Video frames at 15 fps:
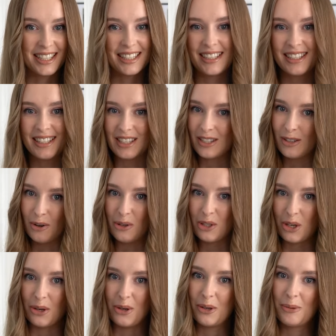and this is no
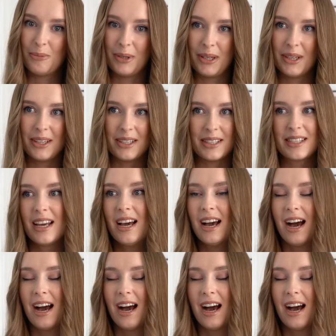joke because